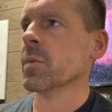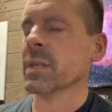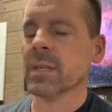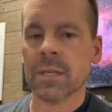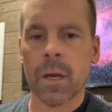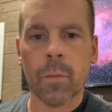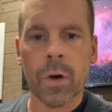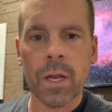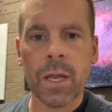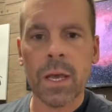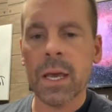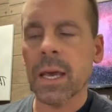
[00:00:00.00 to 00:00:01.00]
when
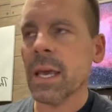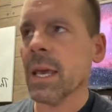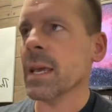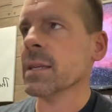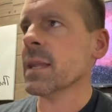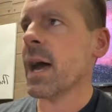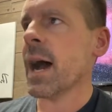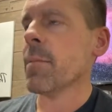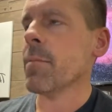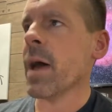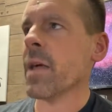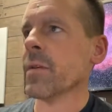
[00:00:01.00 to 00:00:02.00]
someone is
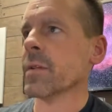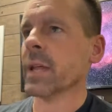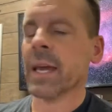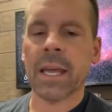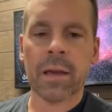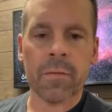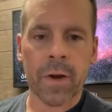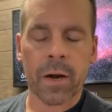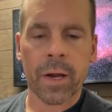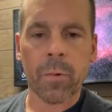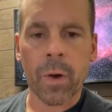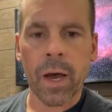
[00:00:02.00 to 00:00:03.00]
not methylating
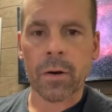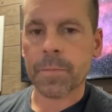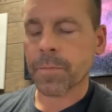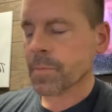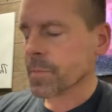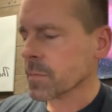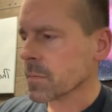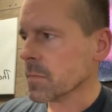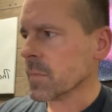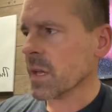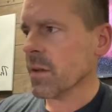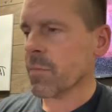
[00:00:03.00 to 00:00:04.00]
very well.
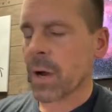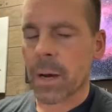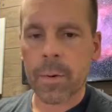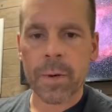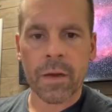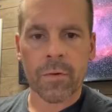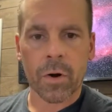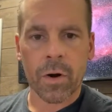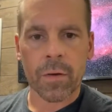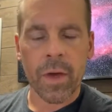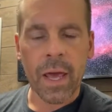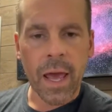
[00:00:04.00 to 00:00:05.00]
You probably have
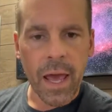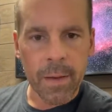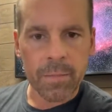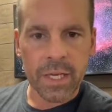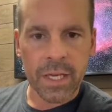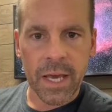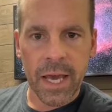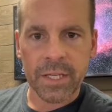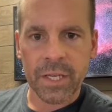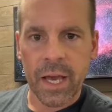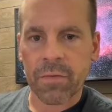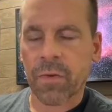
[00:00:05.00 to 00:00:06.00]
heard of
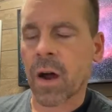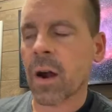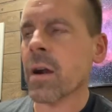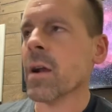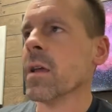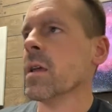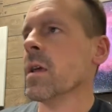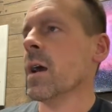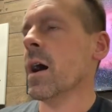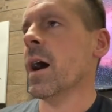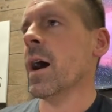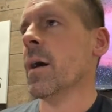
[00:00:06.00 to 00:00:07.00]
MTHFR,
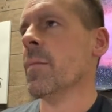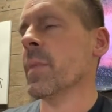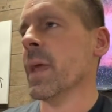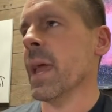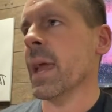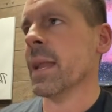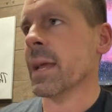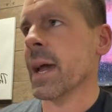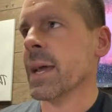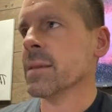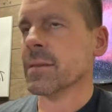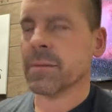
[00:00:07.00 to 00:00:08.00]
and
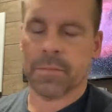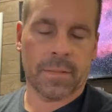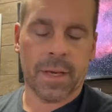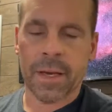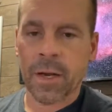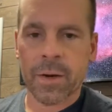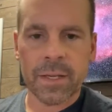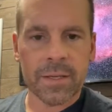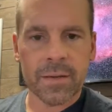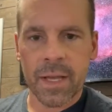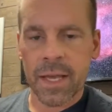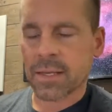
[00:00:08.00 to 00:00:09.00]
guys,
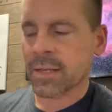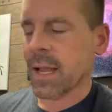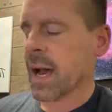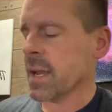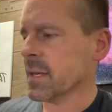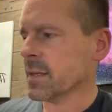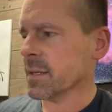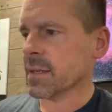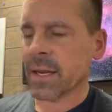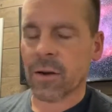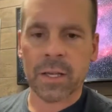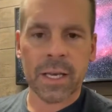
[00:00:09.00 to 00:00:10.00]
it's not
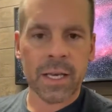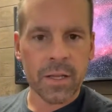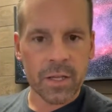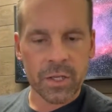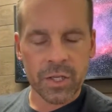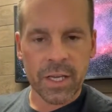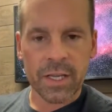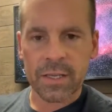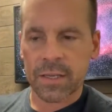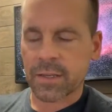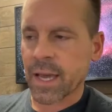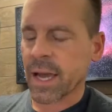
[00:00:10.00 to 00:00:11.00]
necessarily the
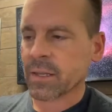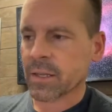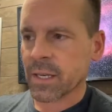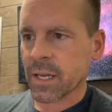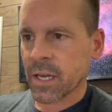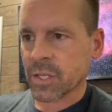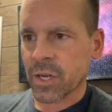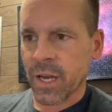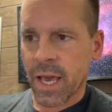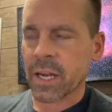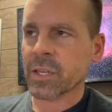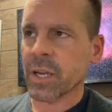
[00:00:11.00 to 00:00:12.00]
genes. It's actually a
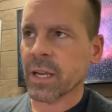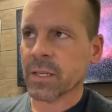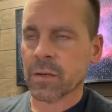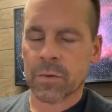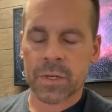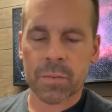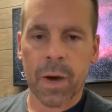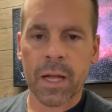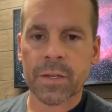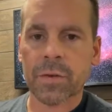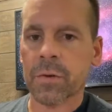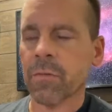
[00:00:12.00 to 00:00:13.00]
genetic change in
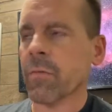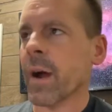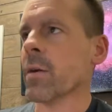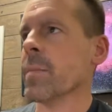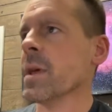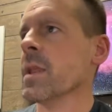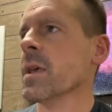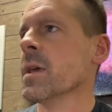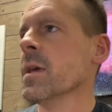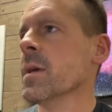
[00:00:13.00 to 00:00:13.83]
response to environment.